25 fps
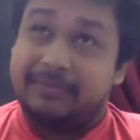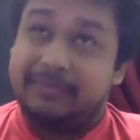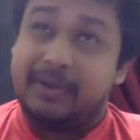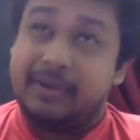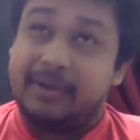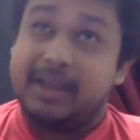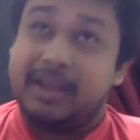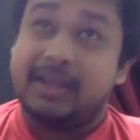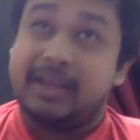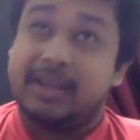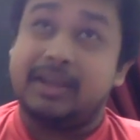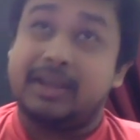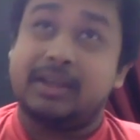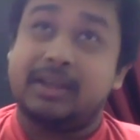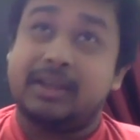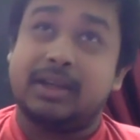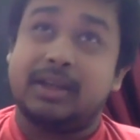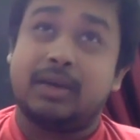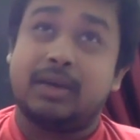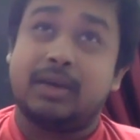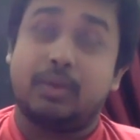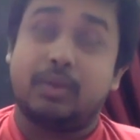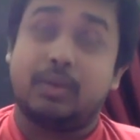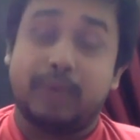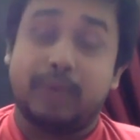I
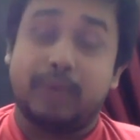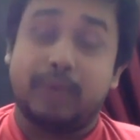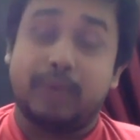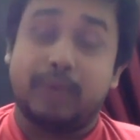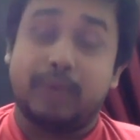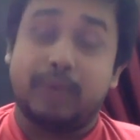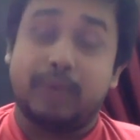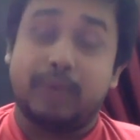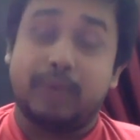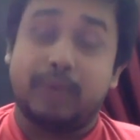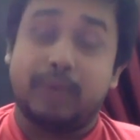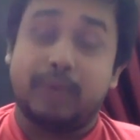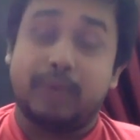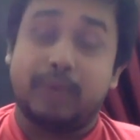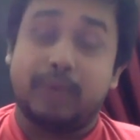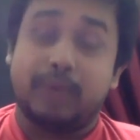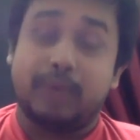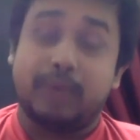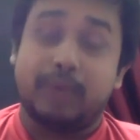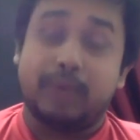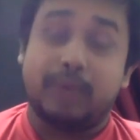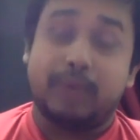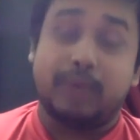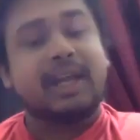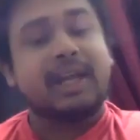win then
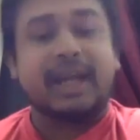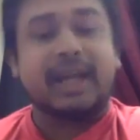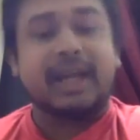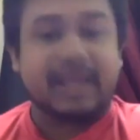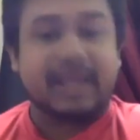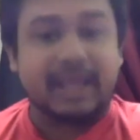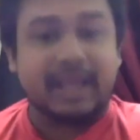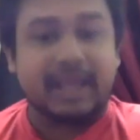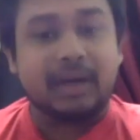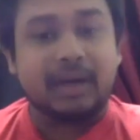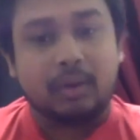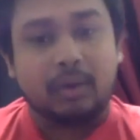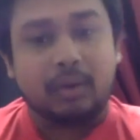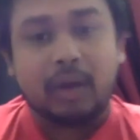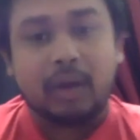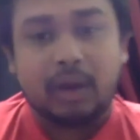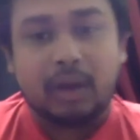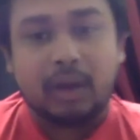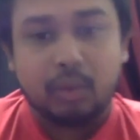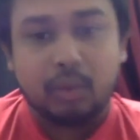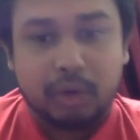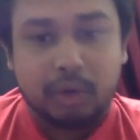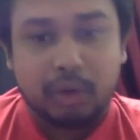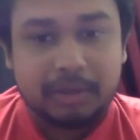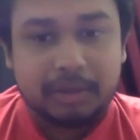1-1, then again I
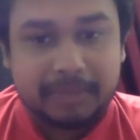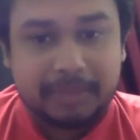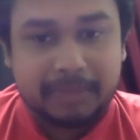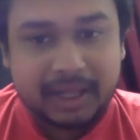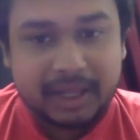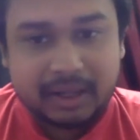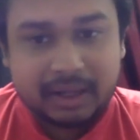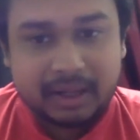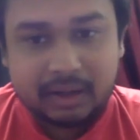will play